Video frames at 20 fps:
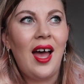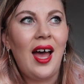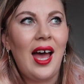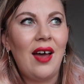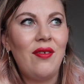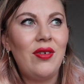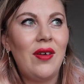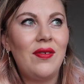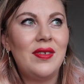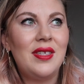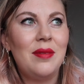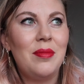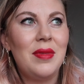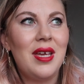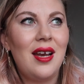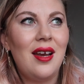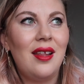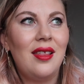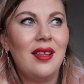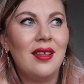Have you ever seen
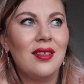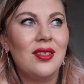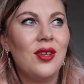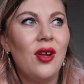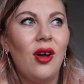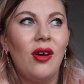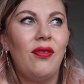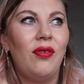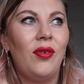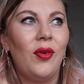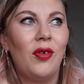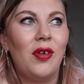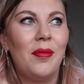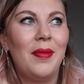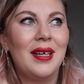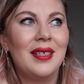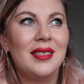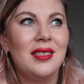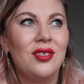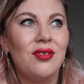me anything that's not a floral
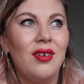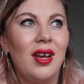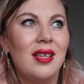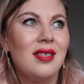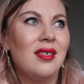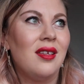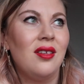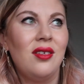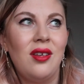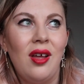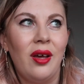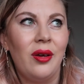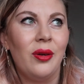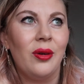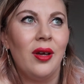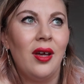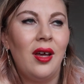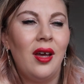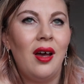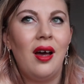maxi dress? No,
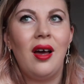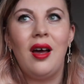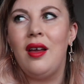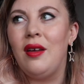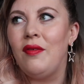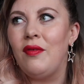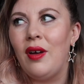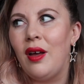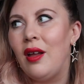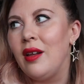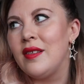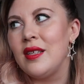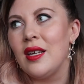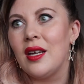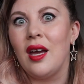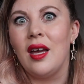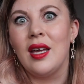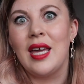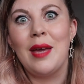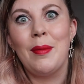I just,
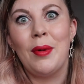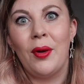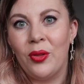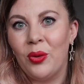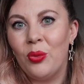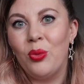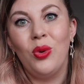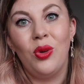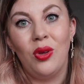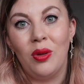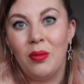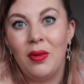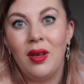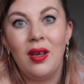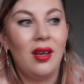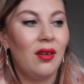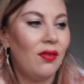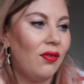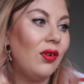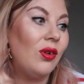like, I came out of the womb
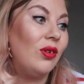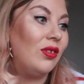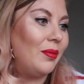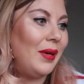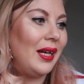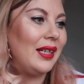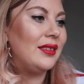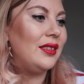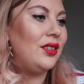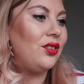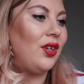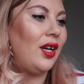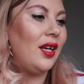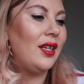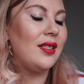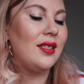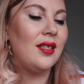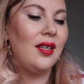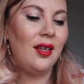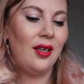in a floral maxi
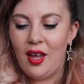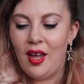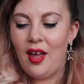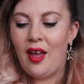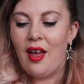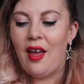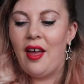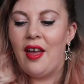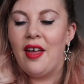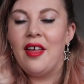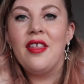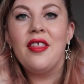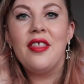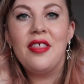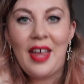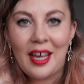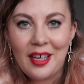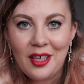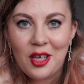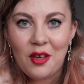dress.
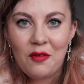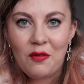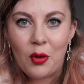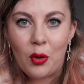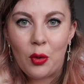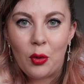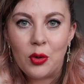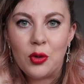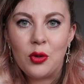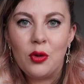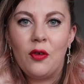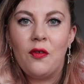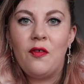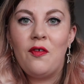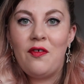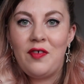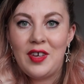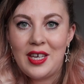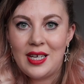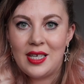Thank you for all your
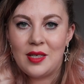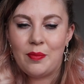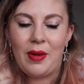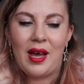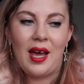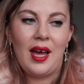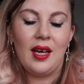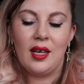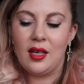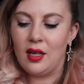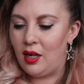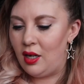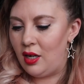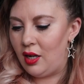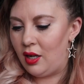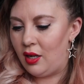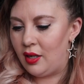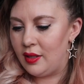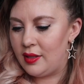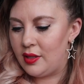feedback
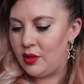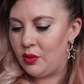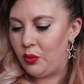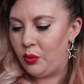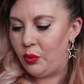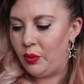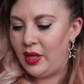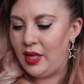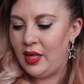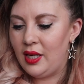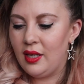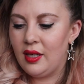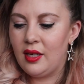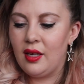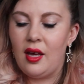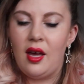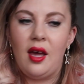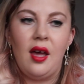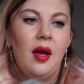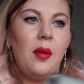last
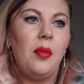week.